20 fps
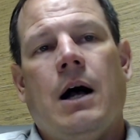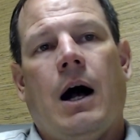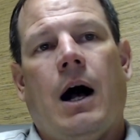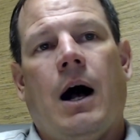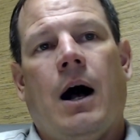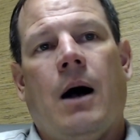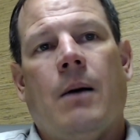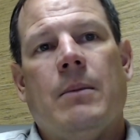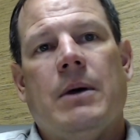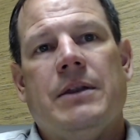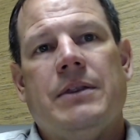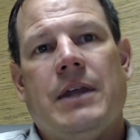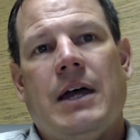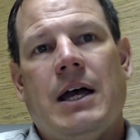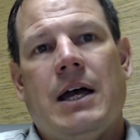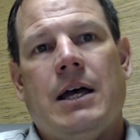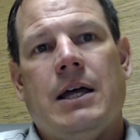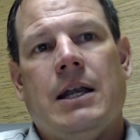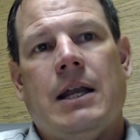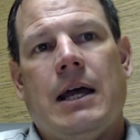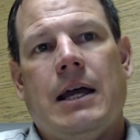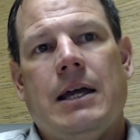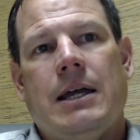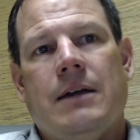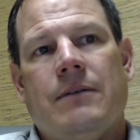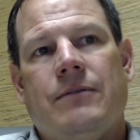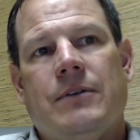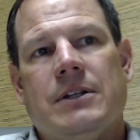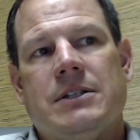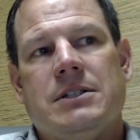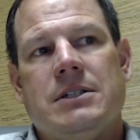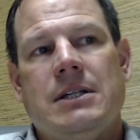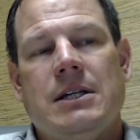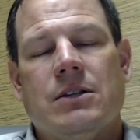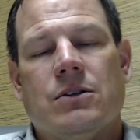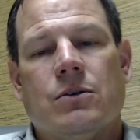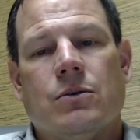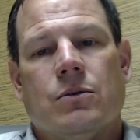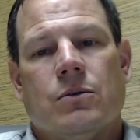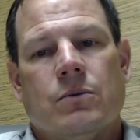And then if it's
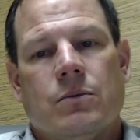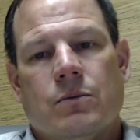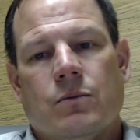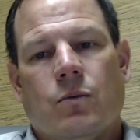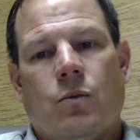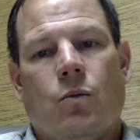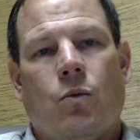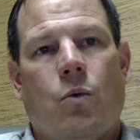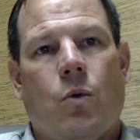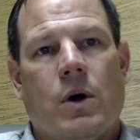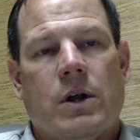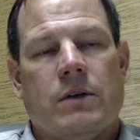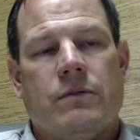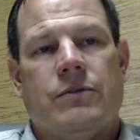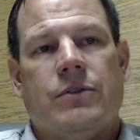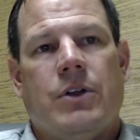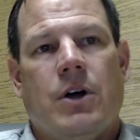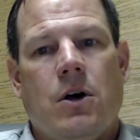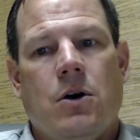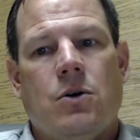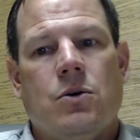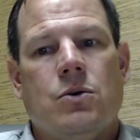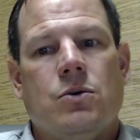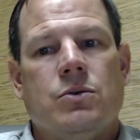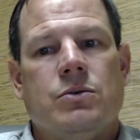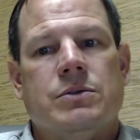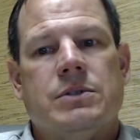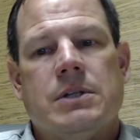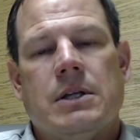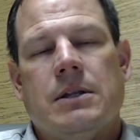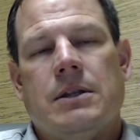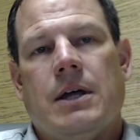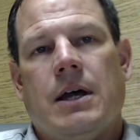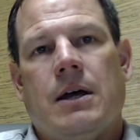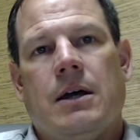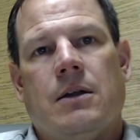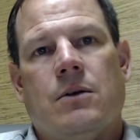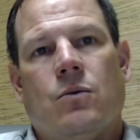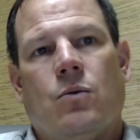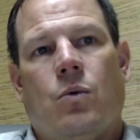neither one of those,
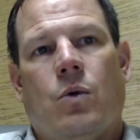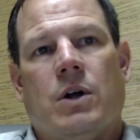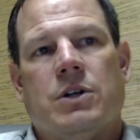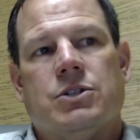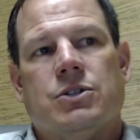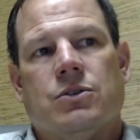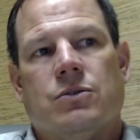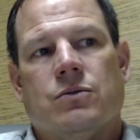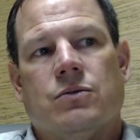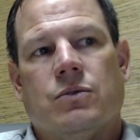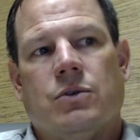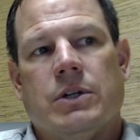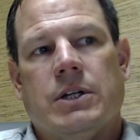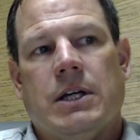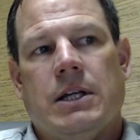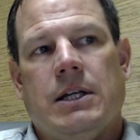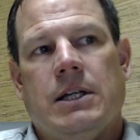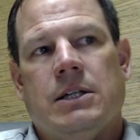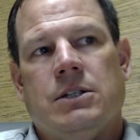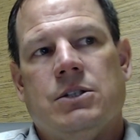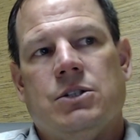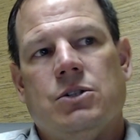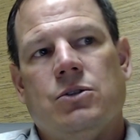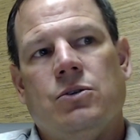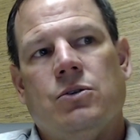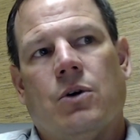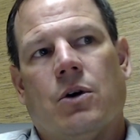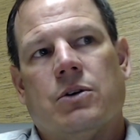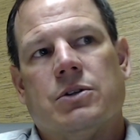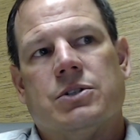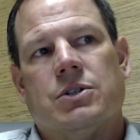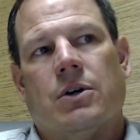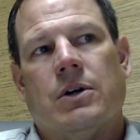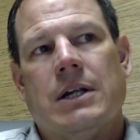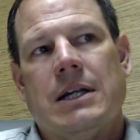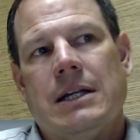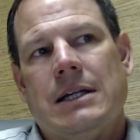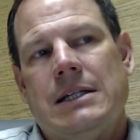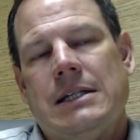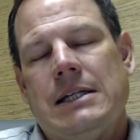then what you're really getting into are
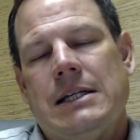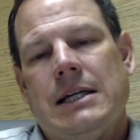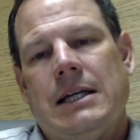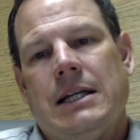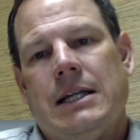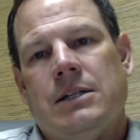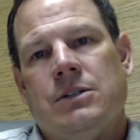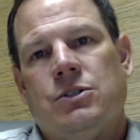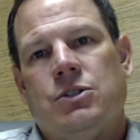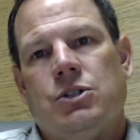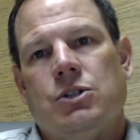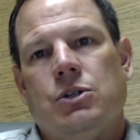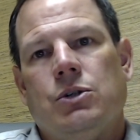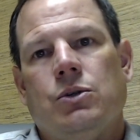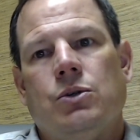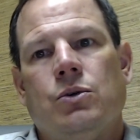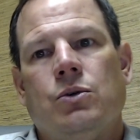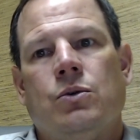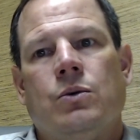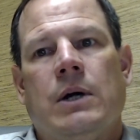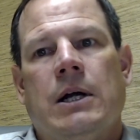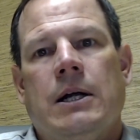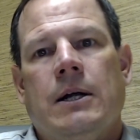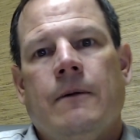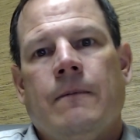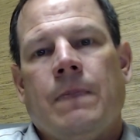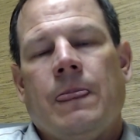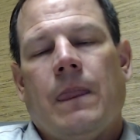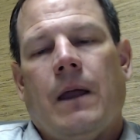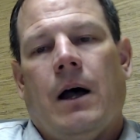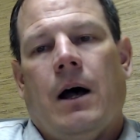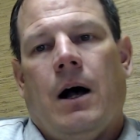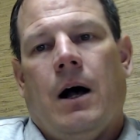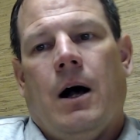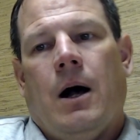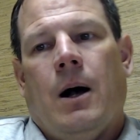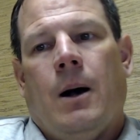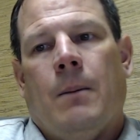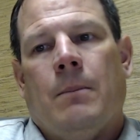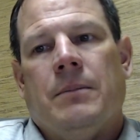starting to get into
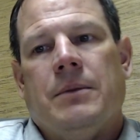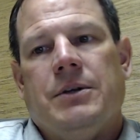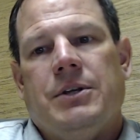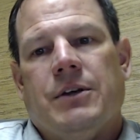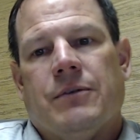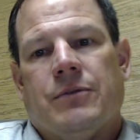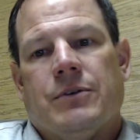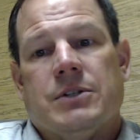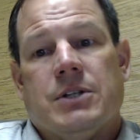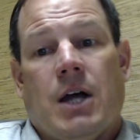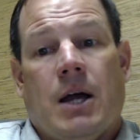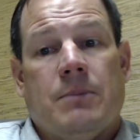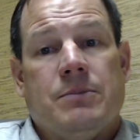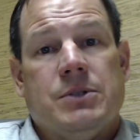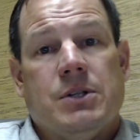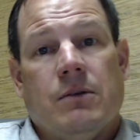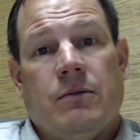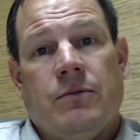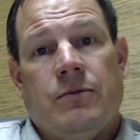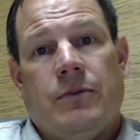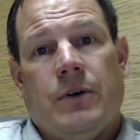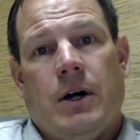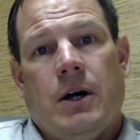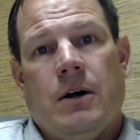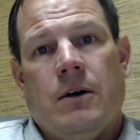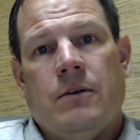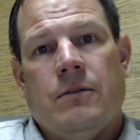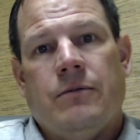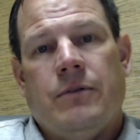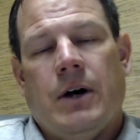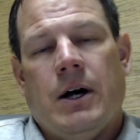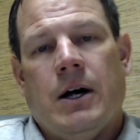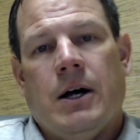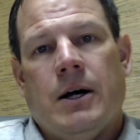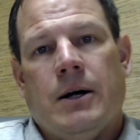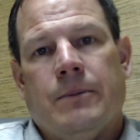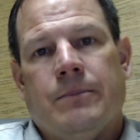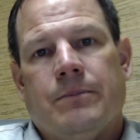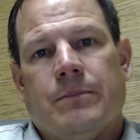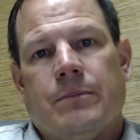different types of
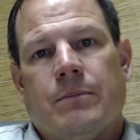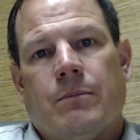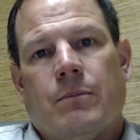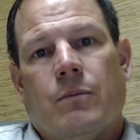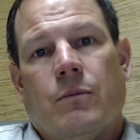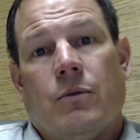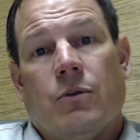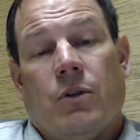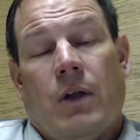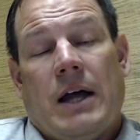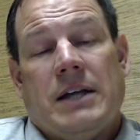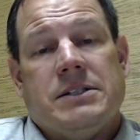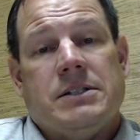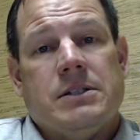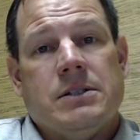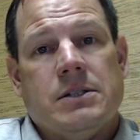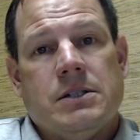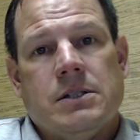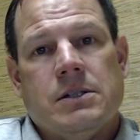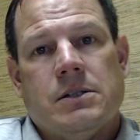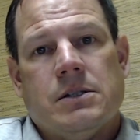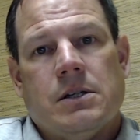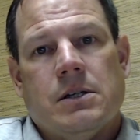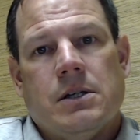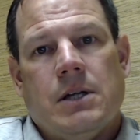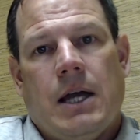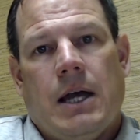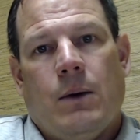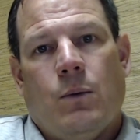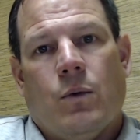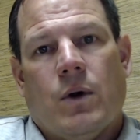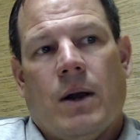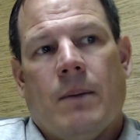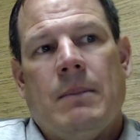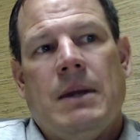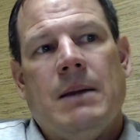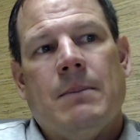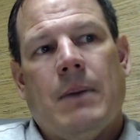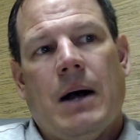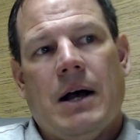licenses. And what I
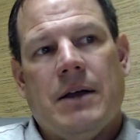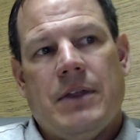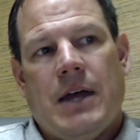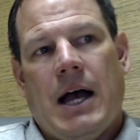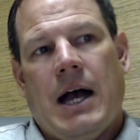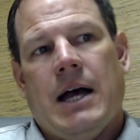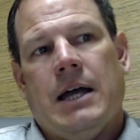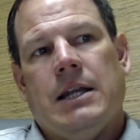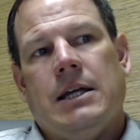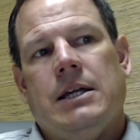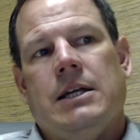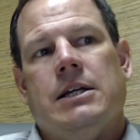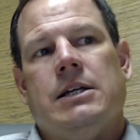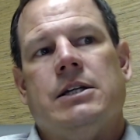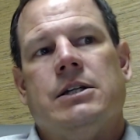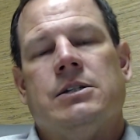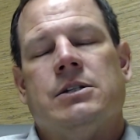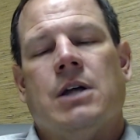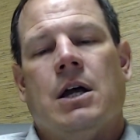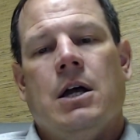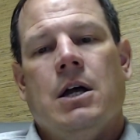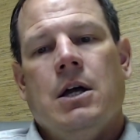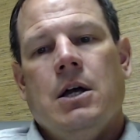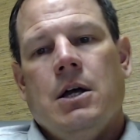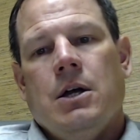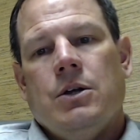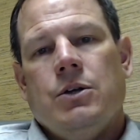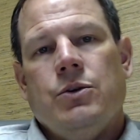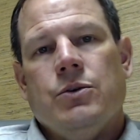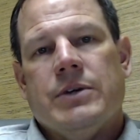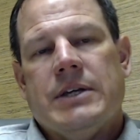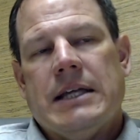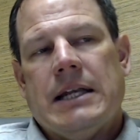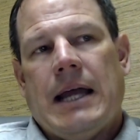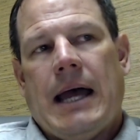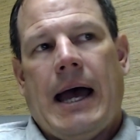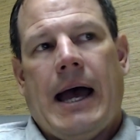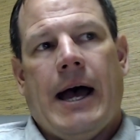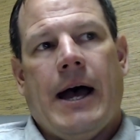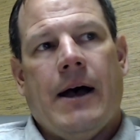mean by that is you can
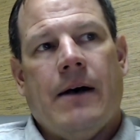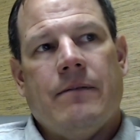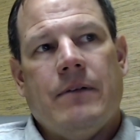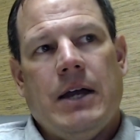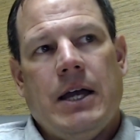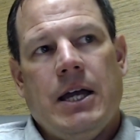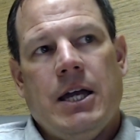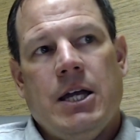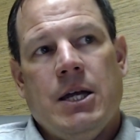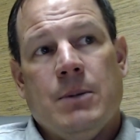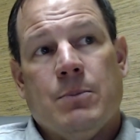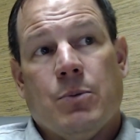have a